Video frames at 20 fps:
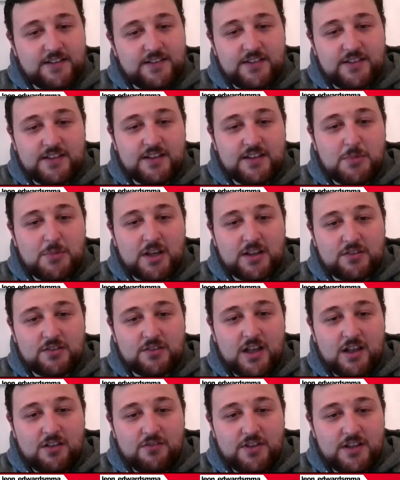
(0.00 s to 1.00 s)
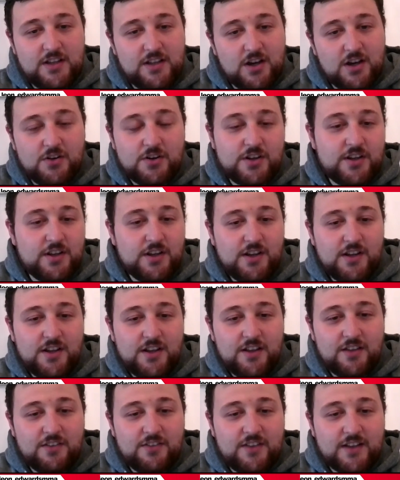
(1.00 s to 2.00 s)
he'd seen the Masvidal video and
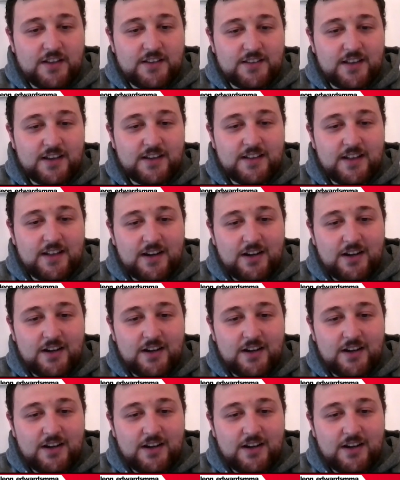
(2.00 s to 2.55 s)
things like that.